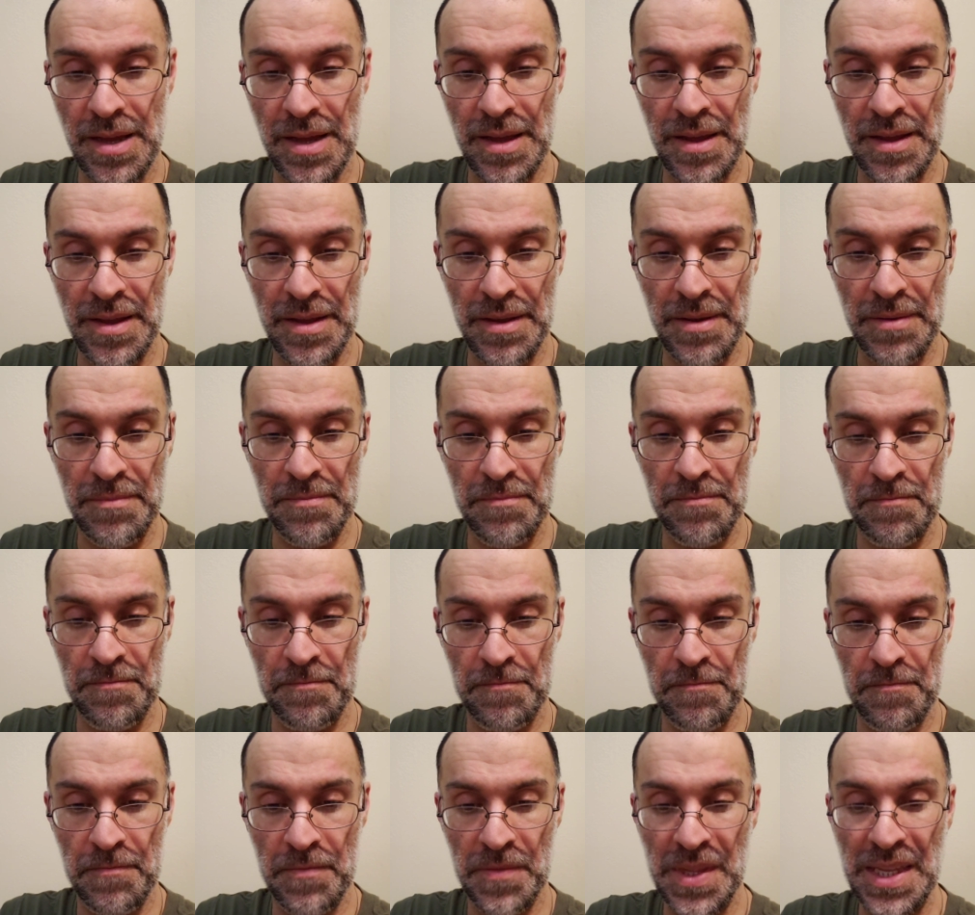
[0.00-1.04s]
Um,
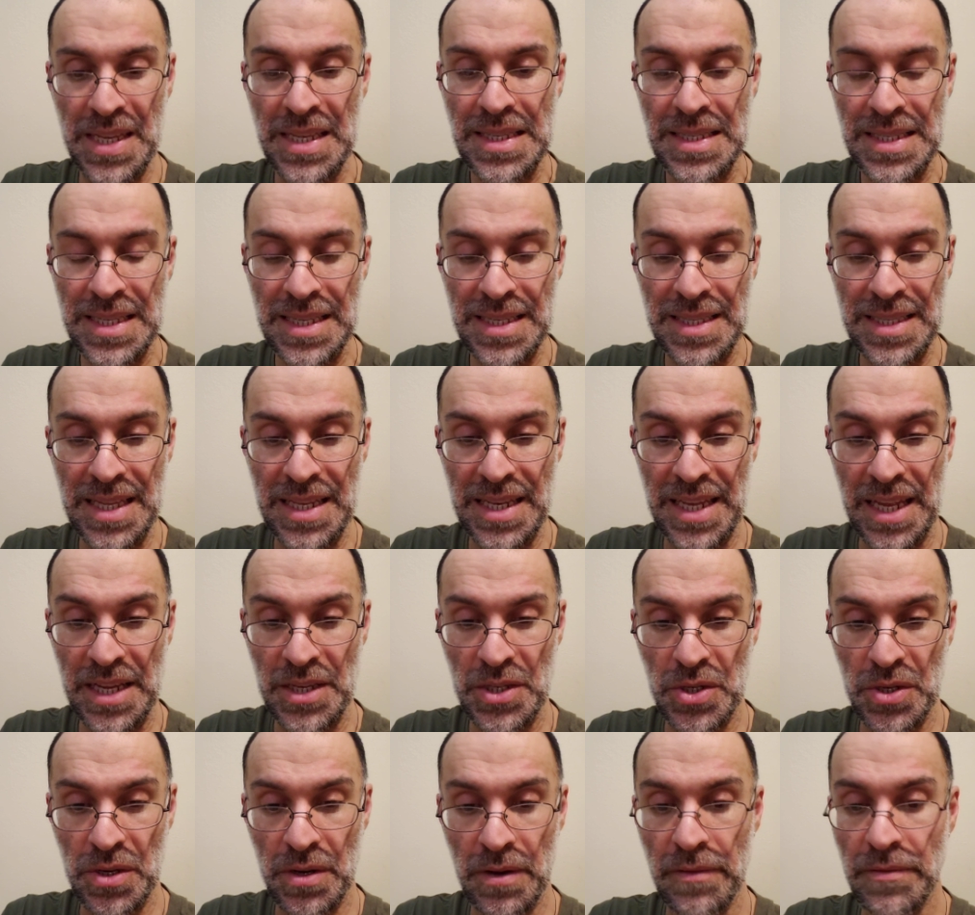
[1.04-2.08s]
this is the
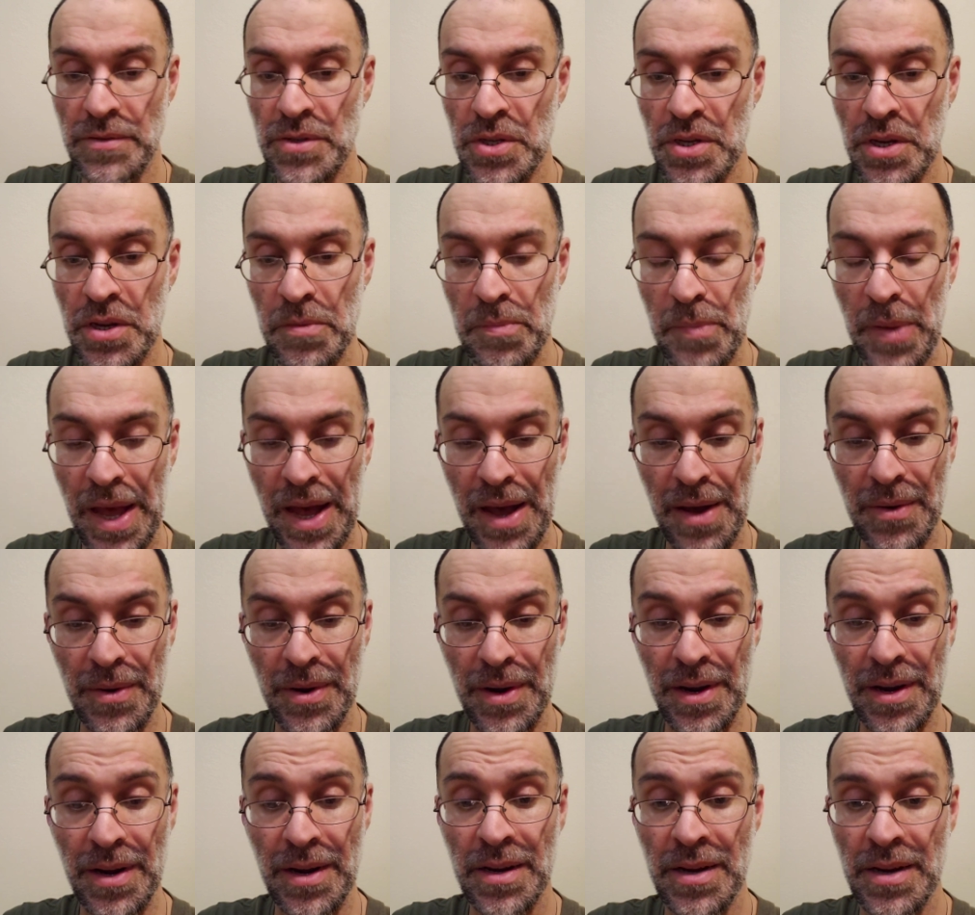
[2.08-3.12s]
nature of true
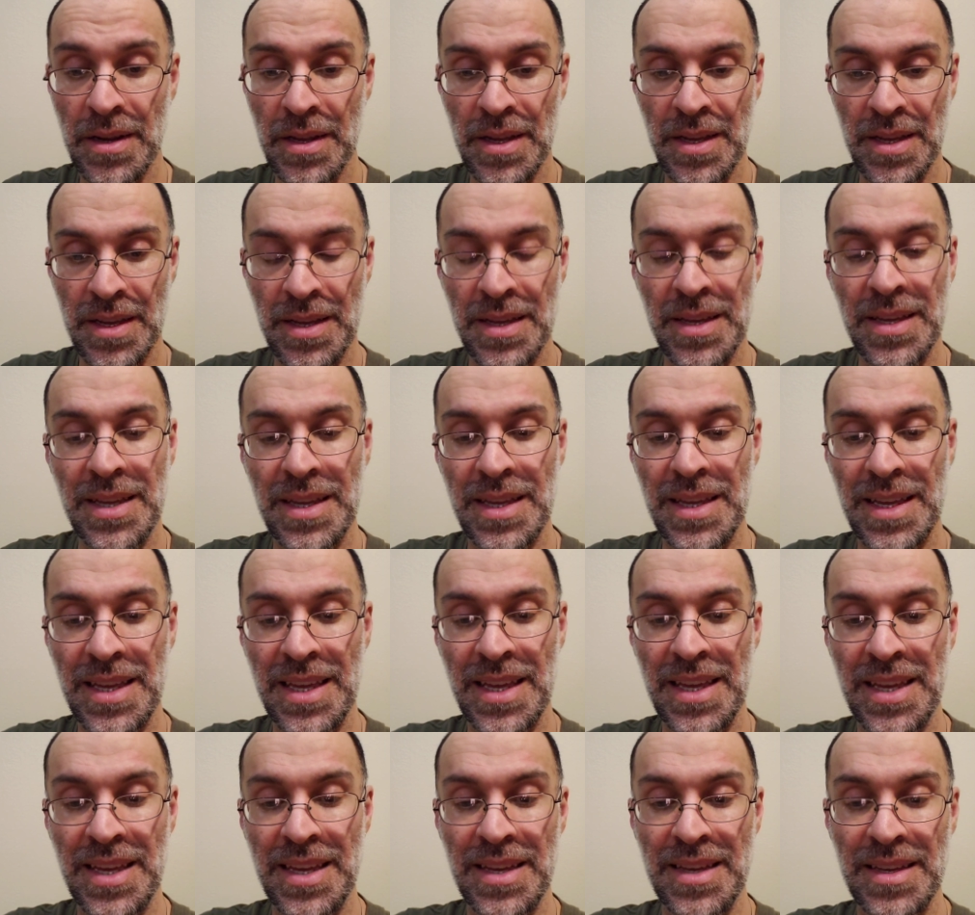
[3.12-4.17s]
power,
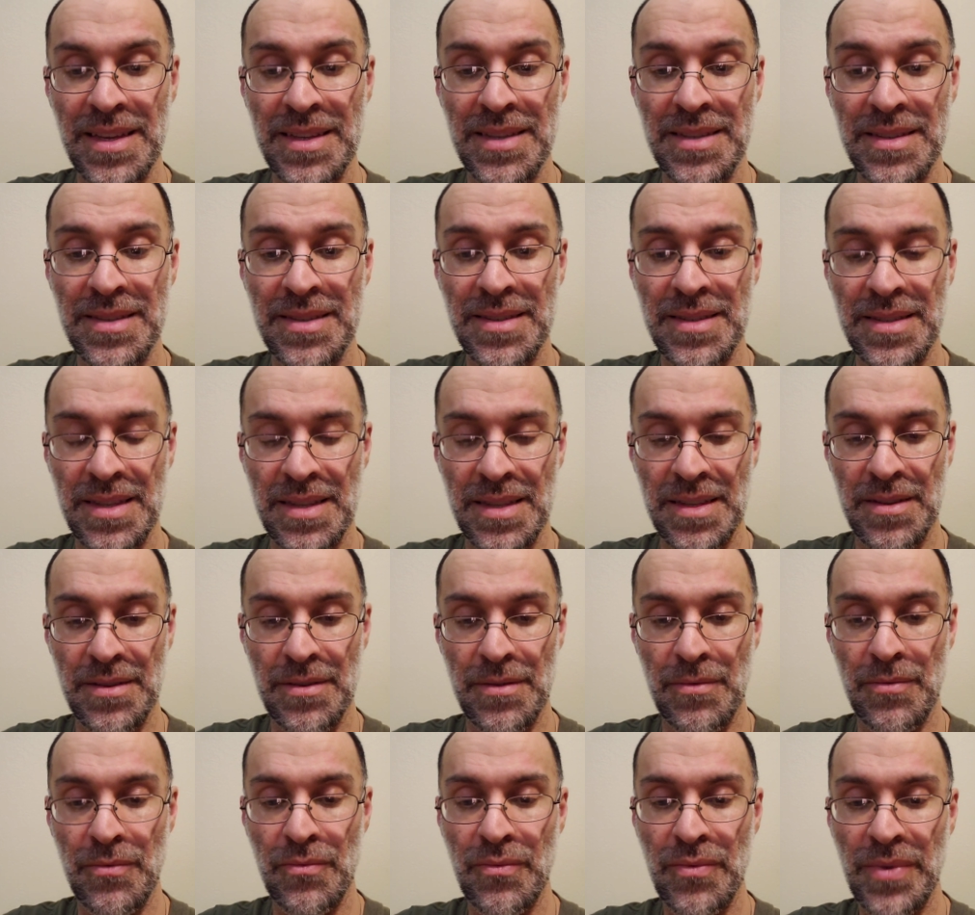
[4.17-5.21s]
is
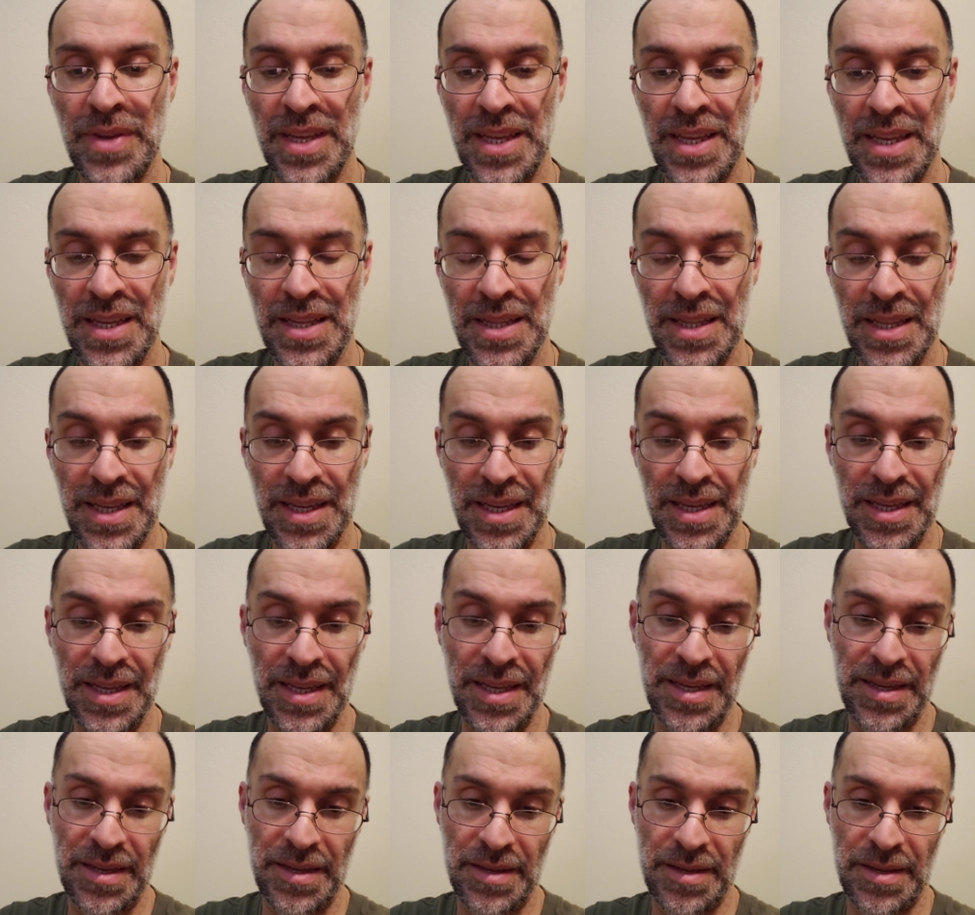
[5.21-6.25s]

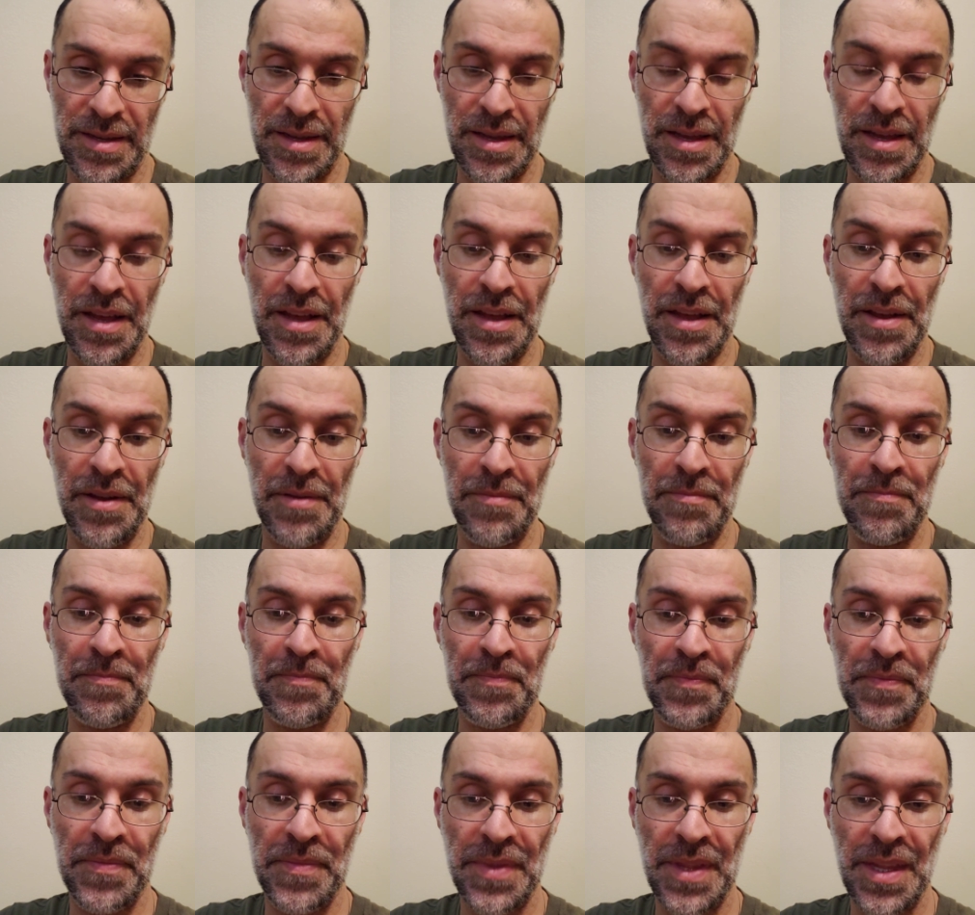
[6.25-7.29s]
really
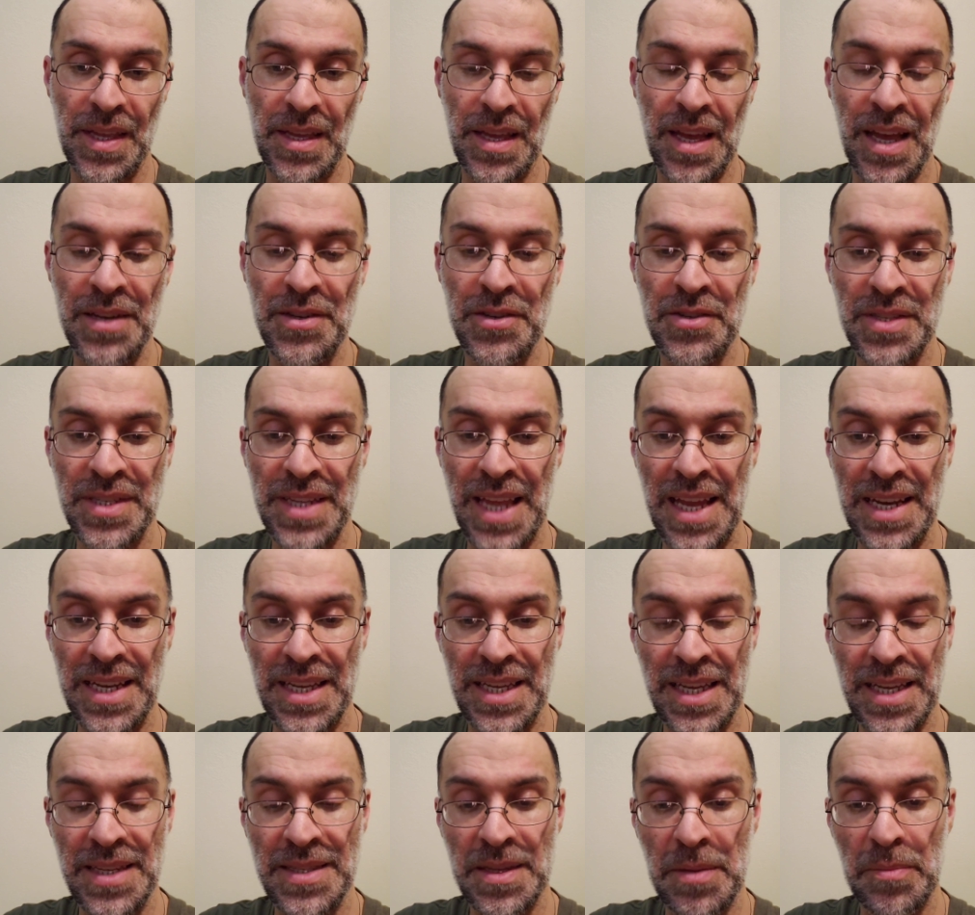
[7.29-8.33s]

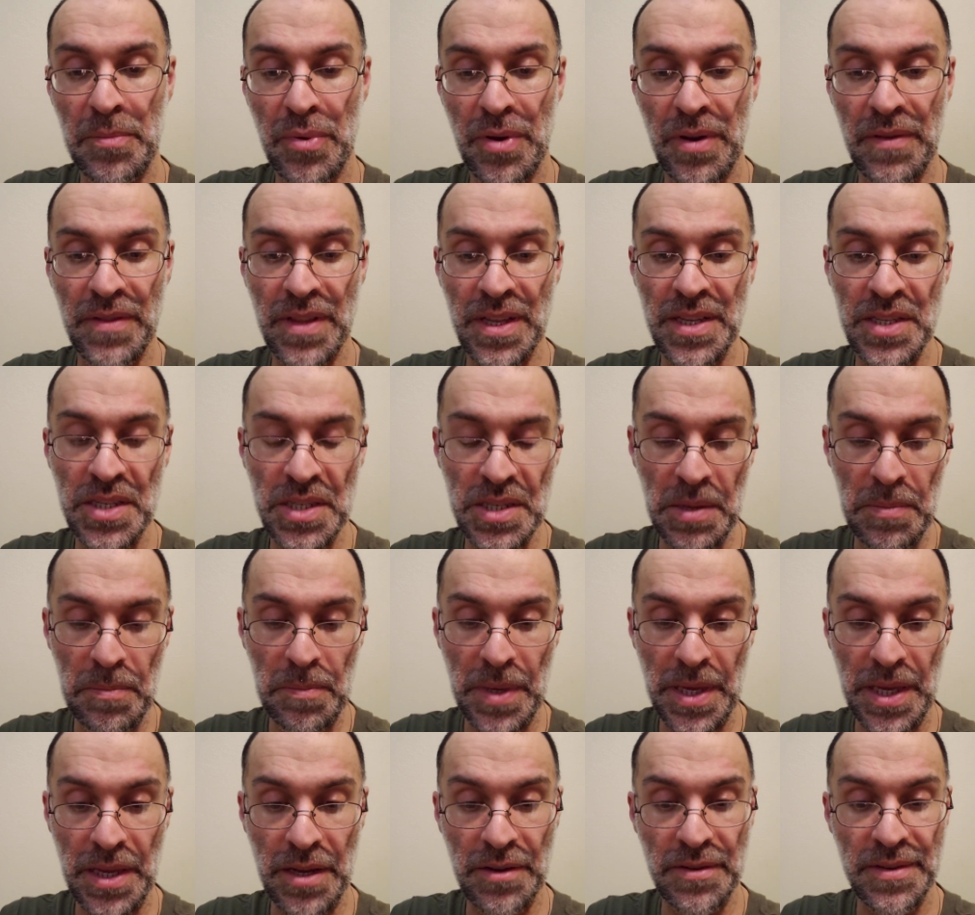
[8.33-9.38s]
understanding it's a privilege to
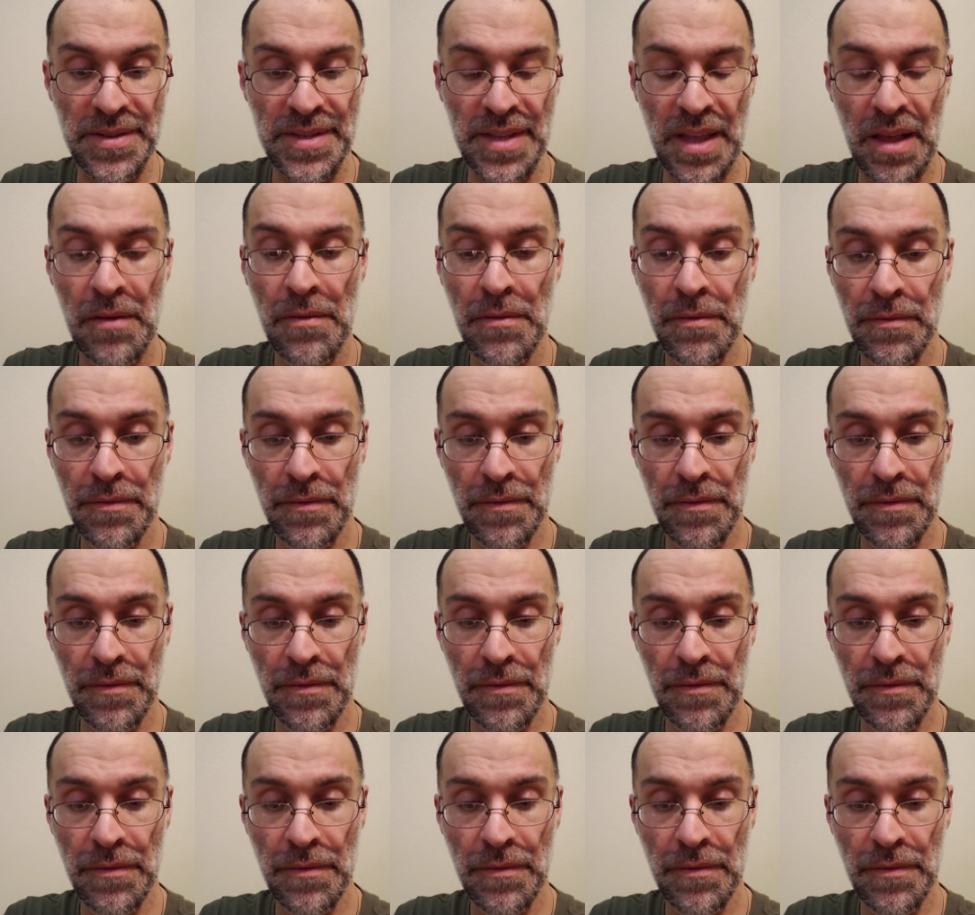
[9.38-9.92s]
be yourself.